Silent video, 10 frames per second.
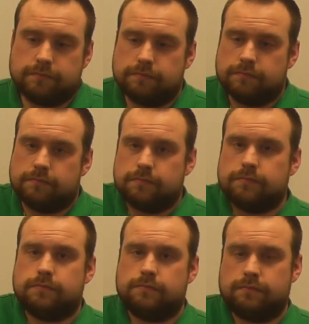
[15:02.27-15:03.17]

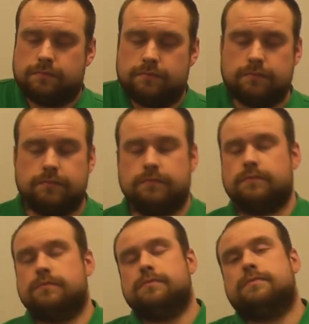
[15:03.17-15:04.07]

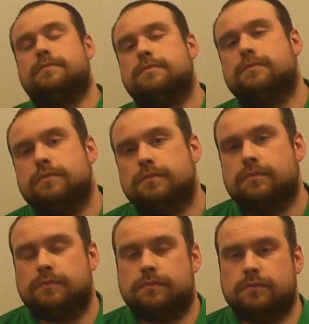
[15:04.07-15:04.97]

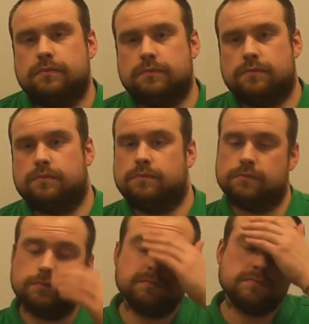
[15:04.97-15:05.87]

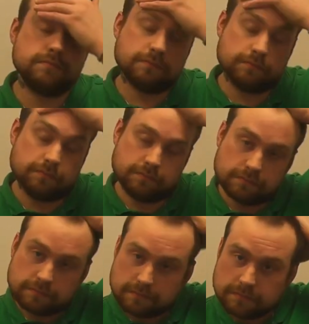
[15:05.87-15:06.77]

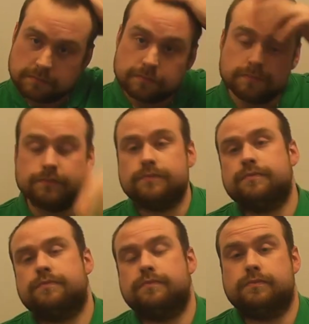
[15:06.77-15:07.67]

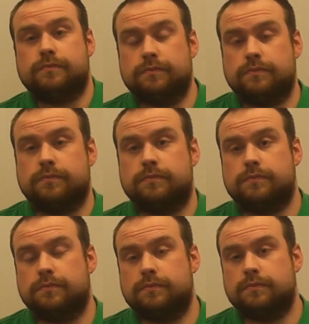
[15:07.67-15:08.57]

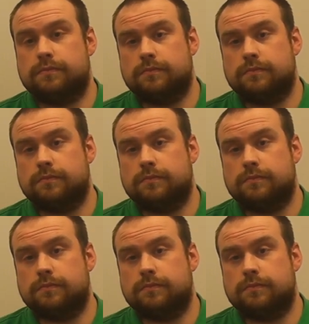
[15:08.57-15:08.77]
This person isn't speaking.